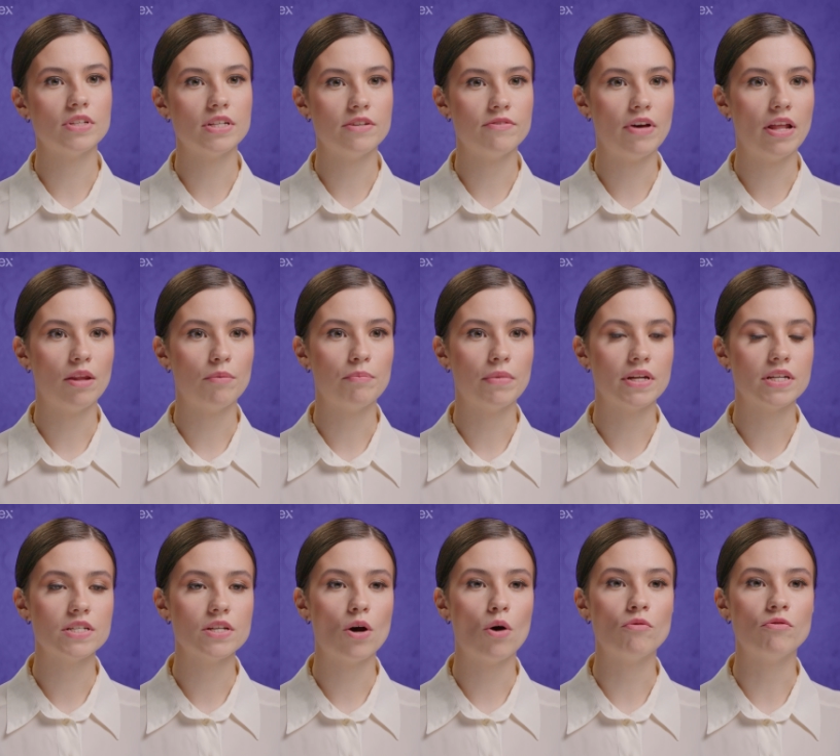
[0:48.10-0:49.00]
the
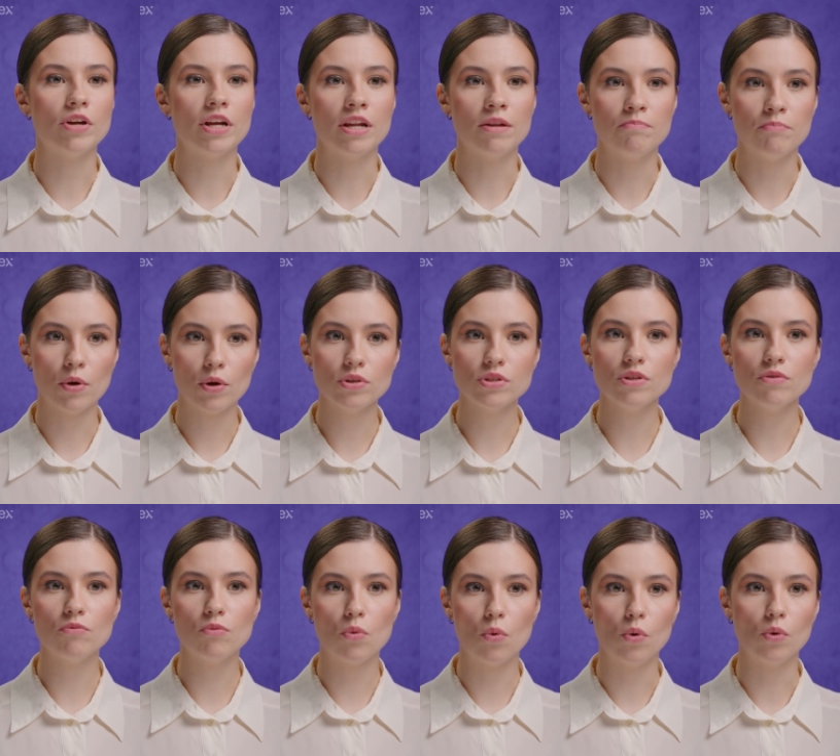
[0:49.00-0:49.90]
development of an
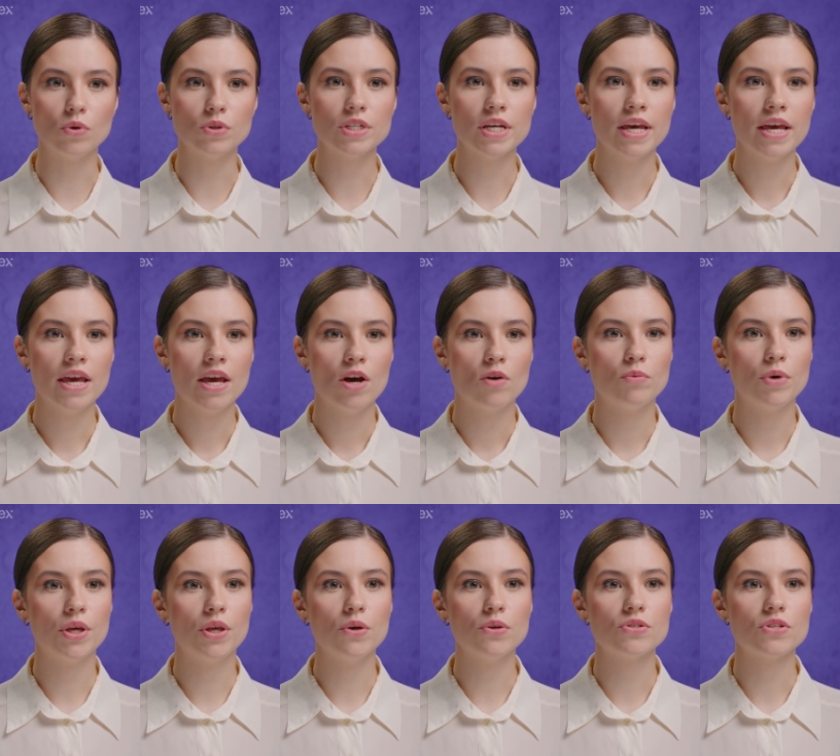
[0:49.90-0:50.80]
immersive world
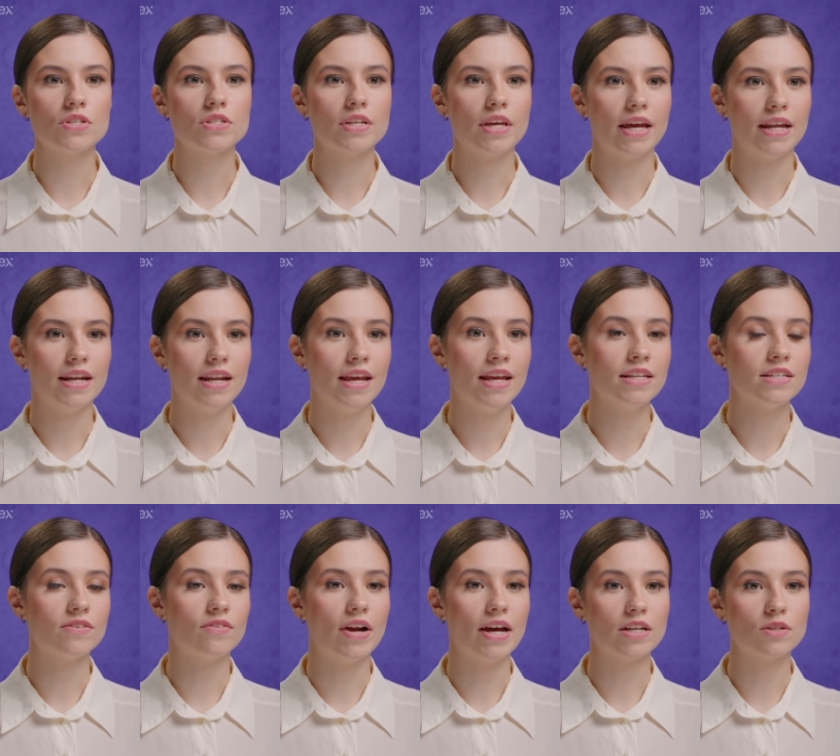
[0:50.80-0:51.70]
where users can
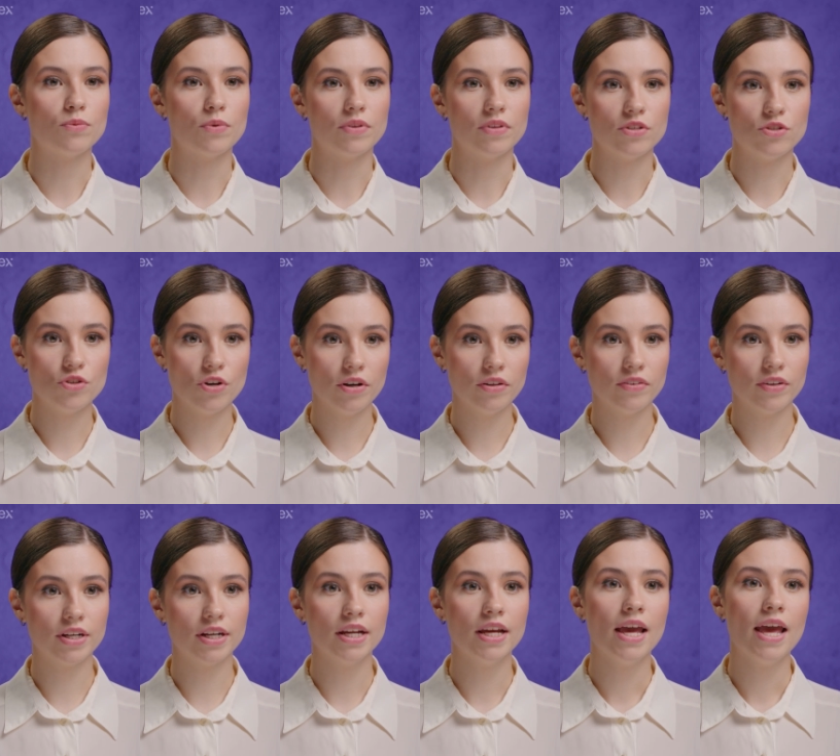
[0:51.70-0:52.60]
interact with each
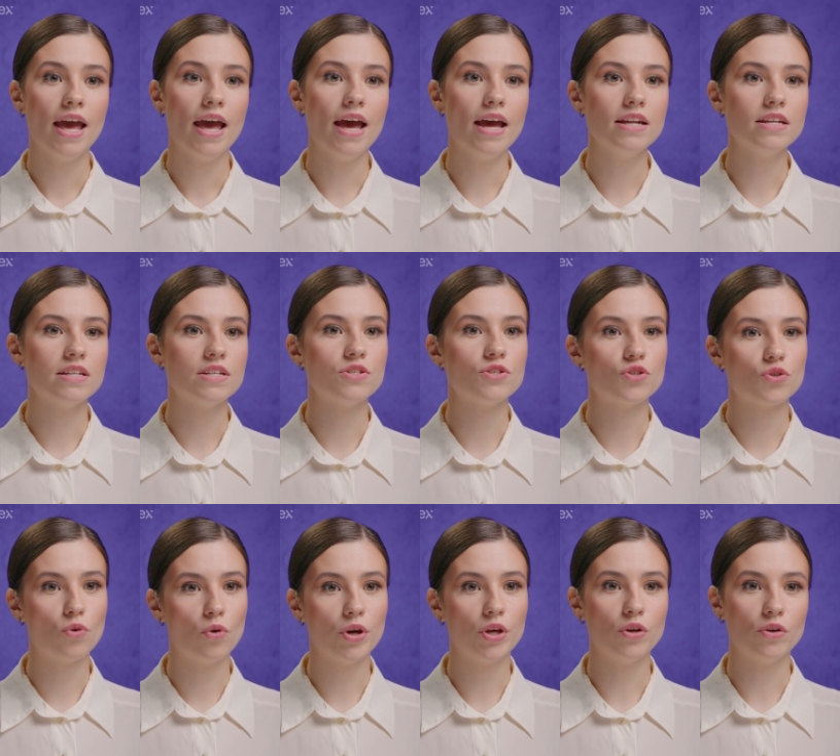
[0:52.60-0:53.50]
other and
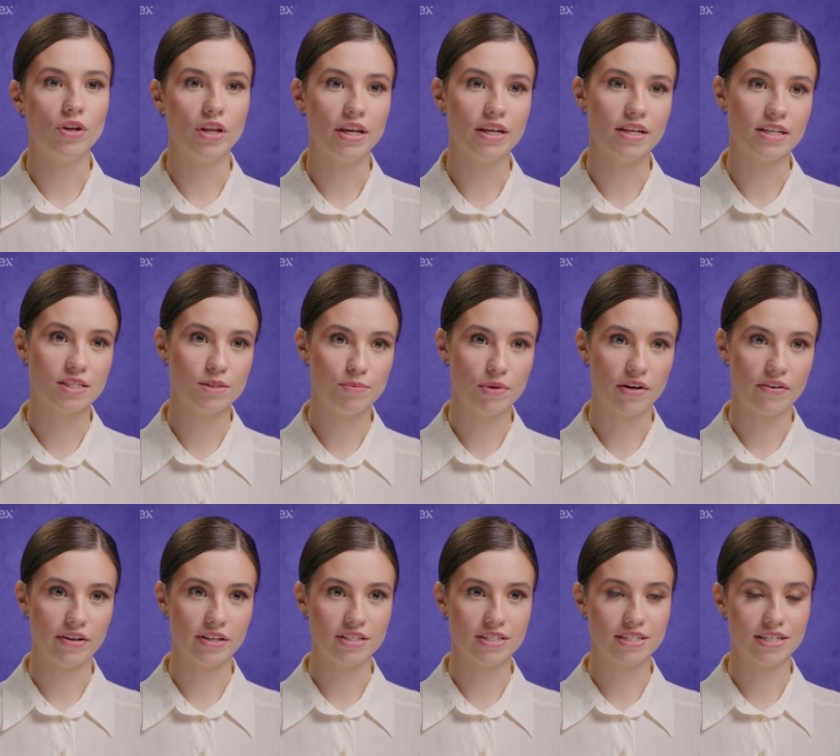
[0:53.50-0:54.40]
enjoy unique
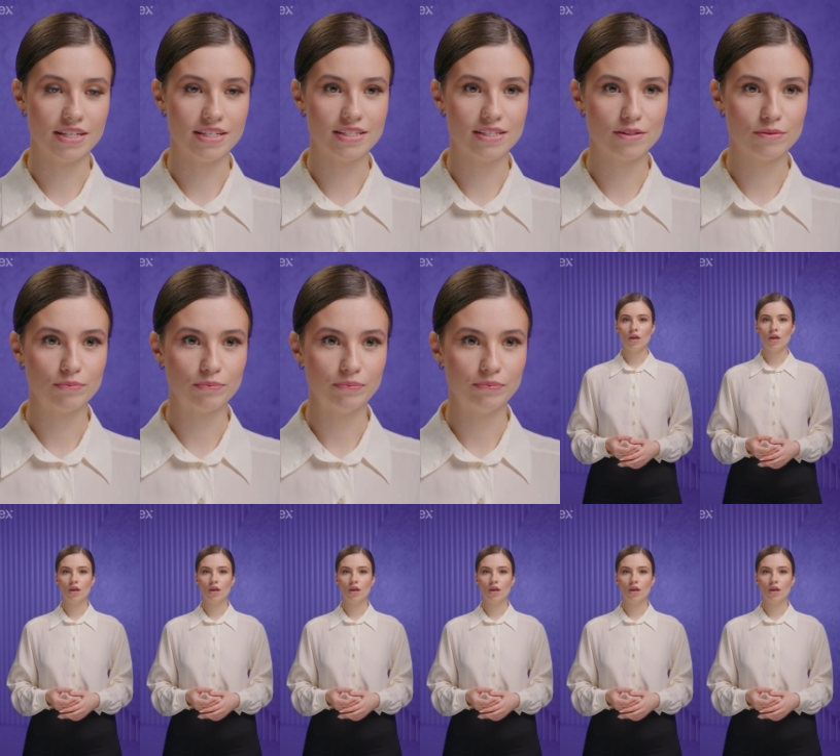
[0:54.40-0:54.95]
experiences.